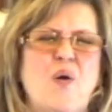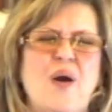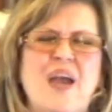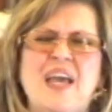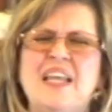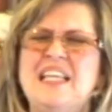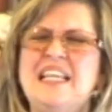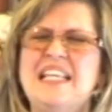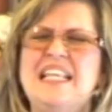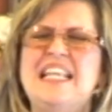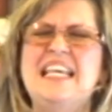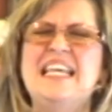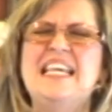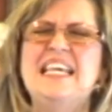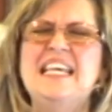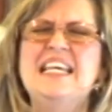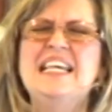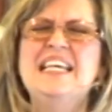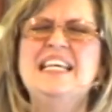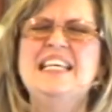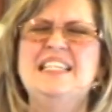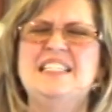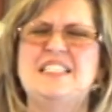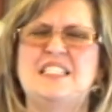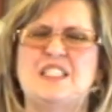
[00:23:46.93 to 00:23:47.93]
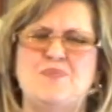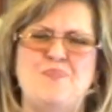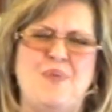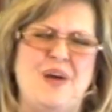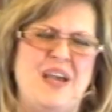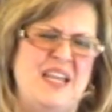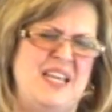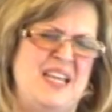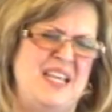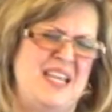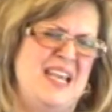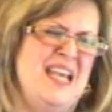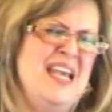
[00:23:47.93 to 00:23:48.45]
And it is
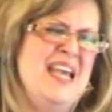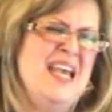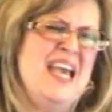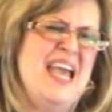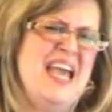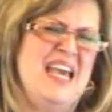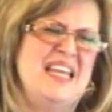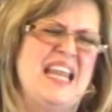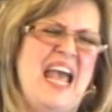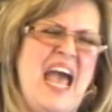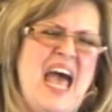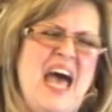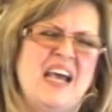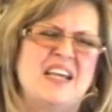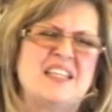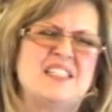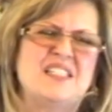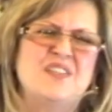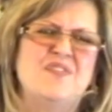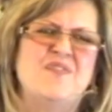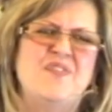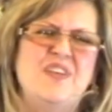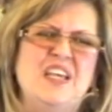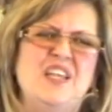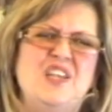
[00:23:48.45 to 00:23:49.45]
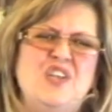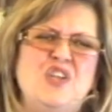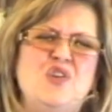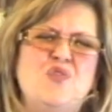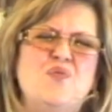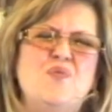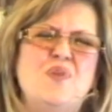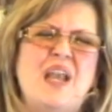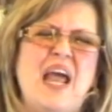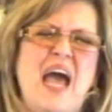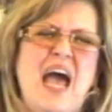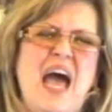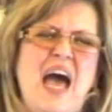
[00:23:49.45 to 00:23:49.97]
mighty and active in you
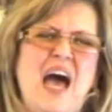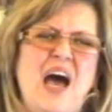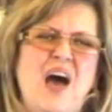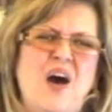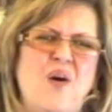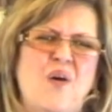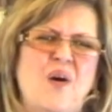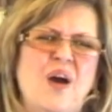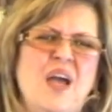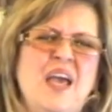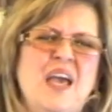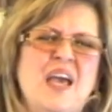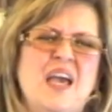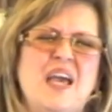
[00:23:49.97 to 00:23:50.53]
now.